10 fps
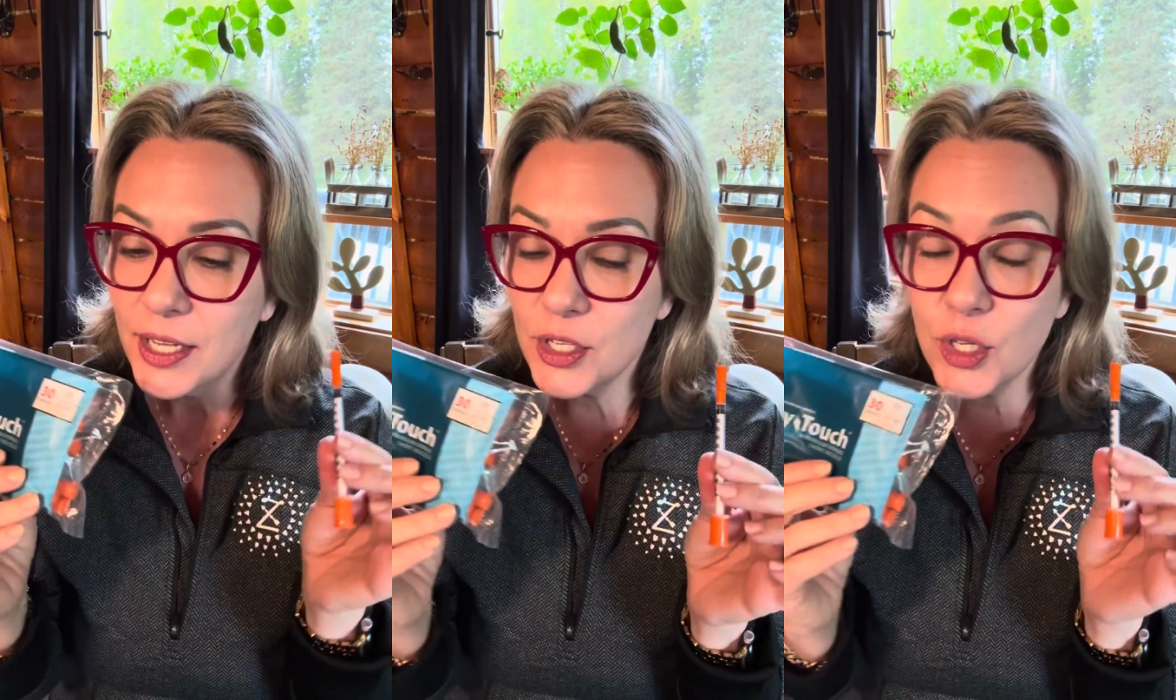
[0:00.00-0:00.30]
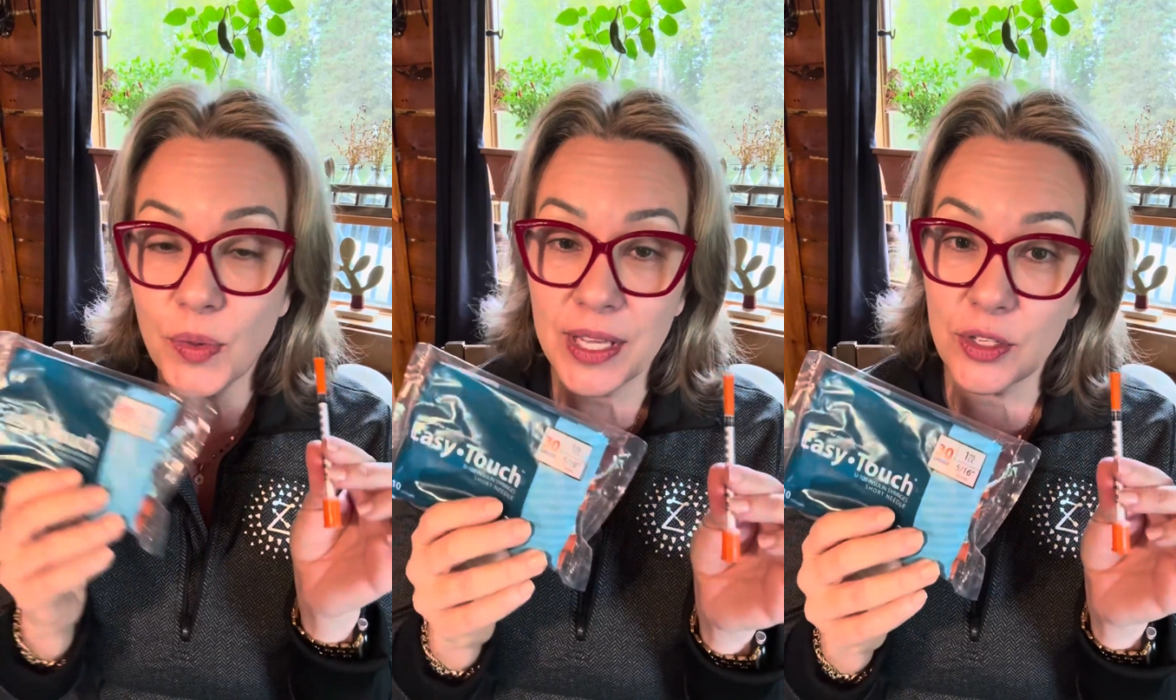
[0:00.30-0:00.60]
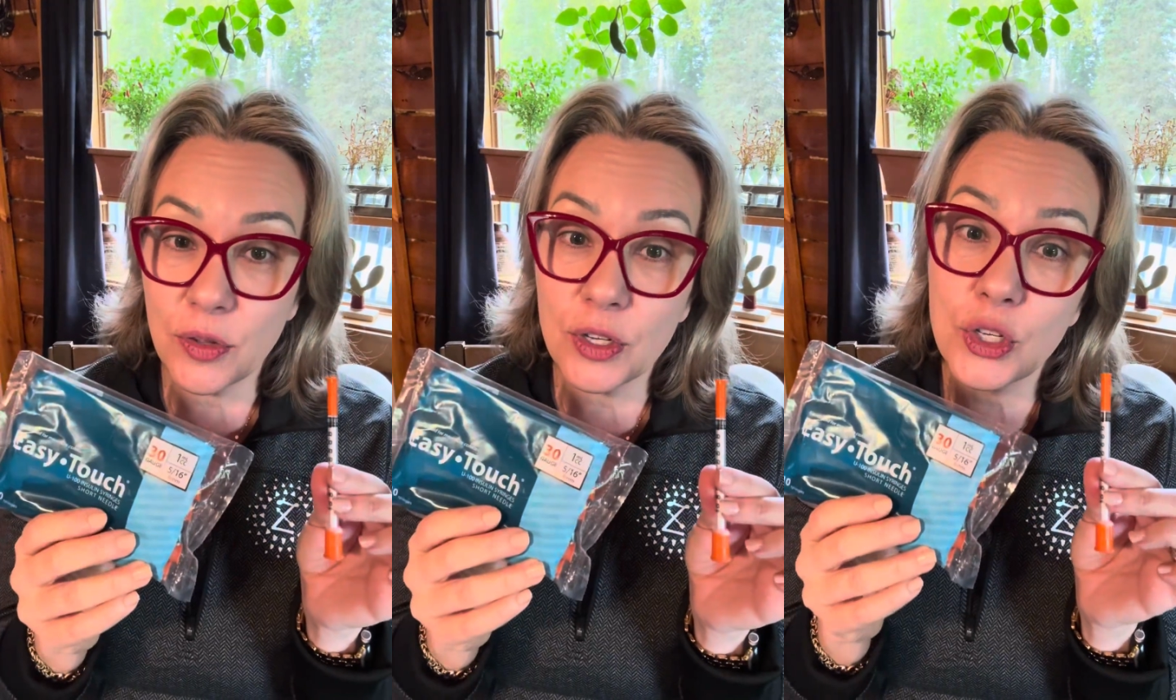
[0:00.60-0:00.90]
So these
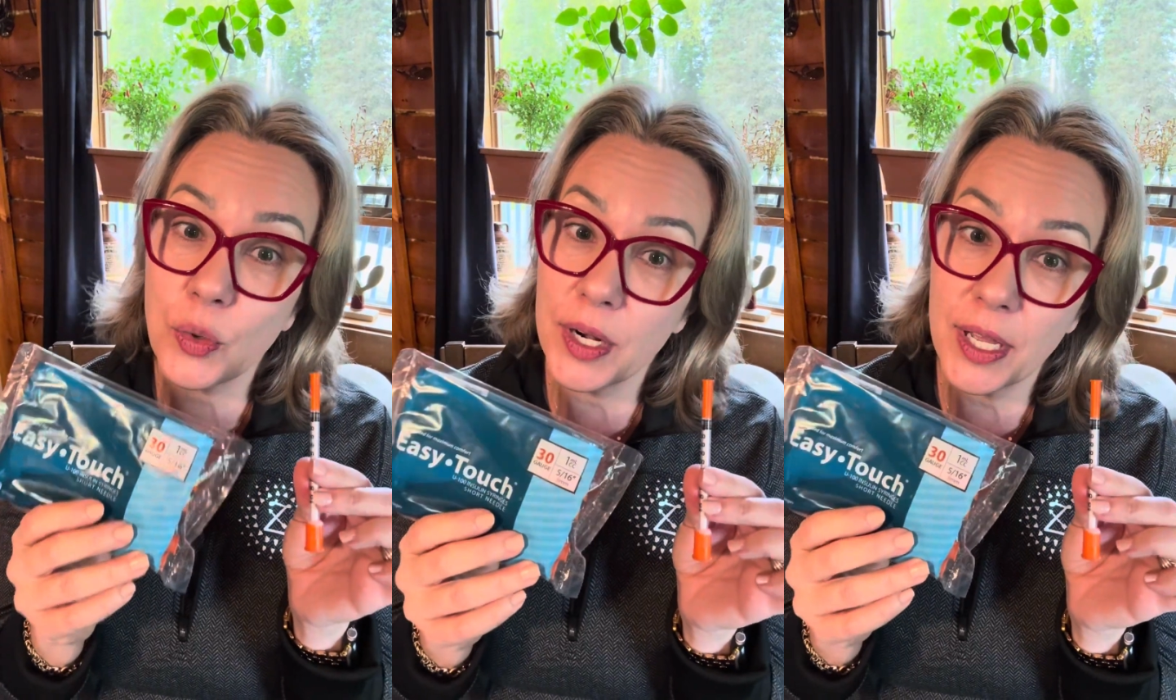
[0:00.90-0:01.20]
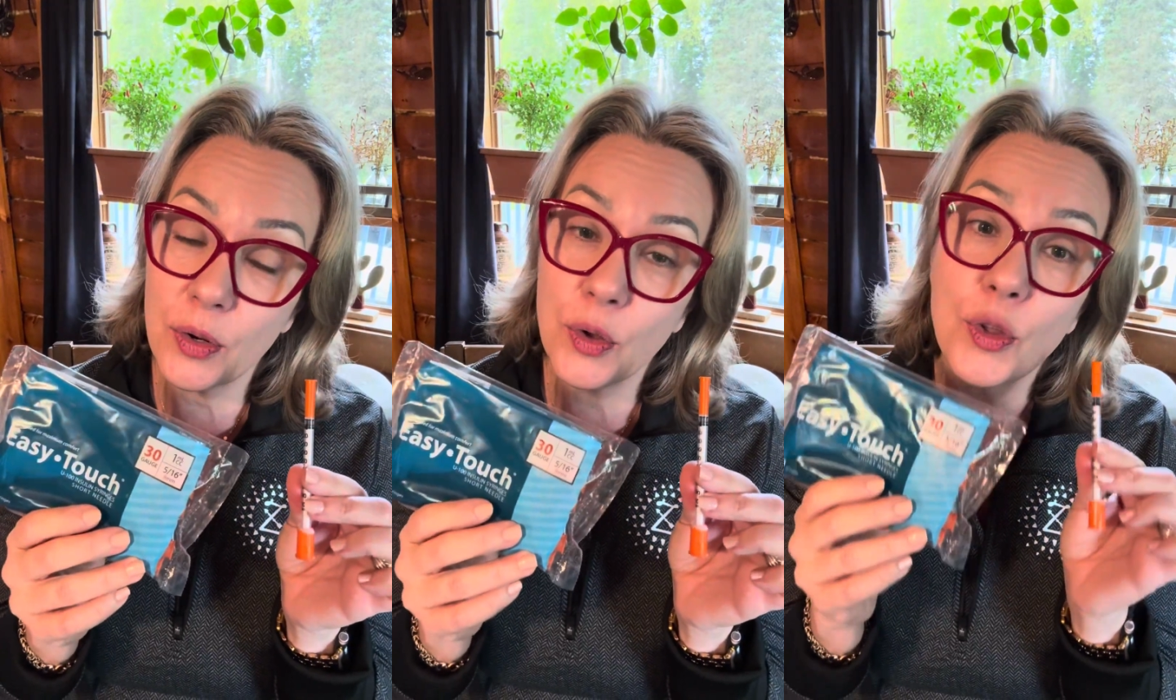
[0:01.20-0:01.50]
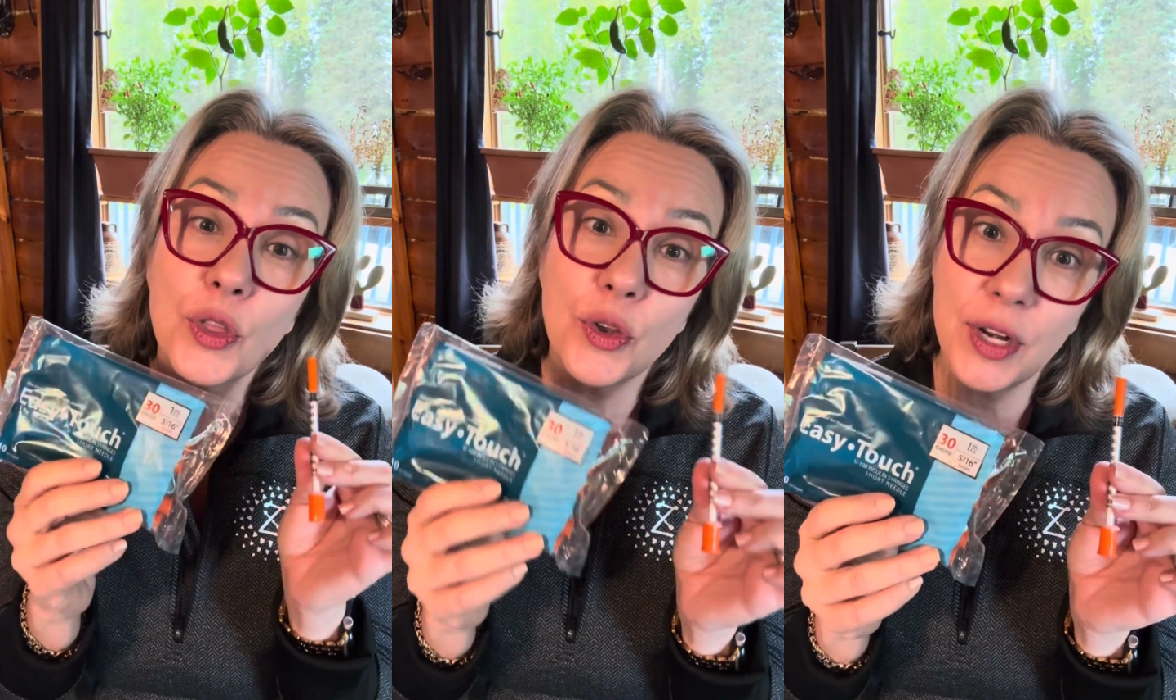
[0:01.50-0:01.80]
are the short needle
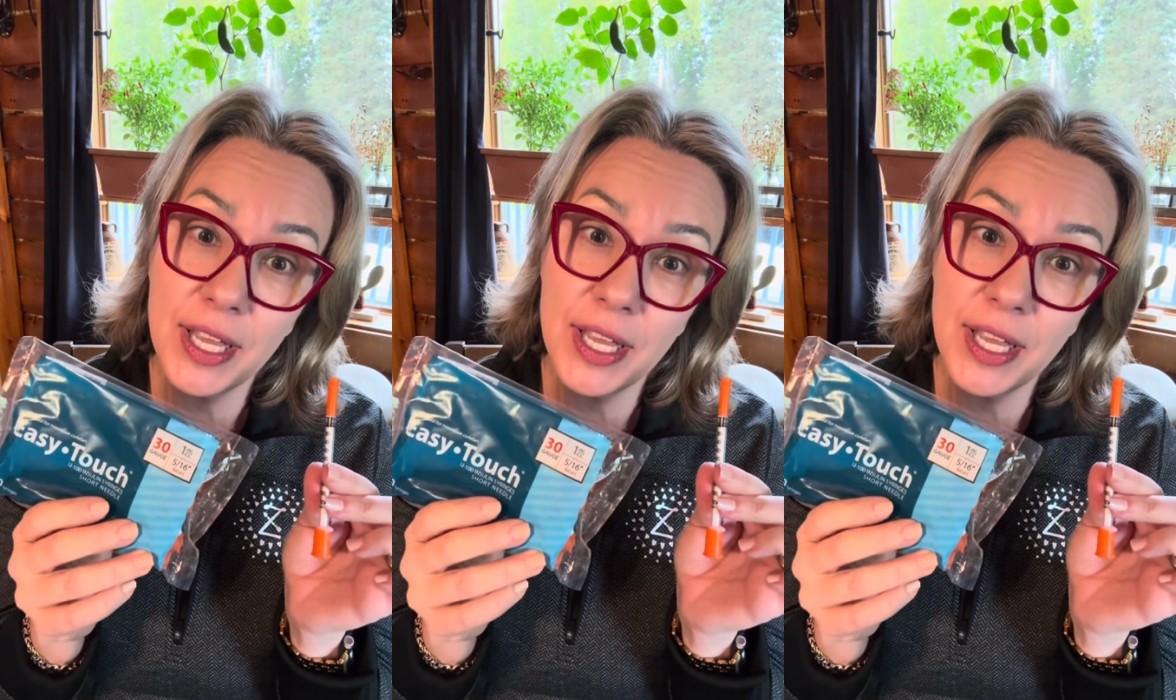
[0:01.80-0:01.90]
30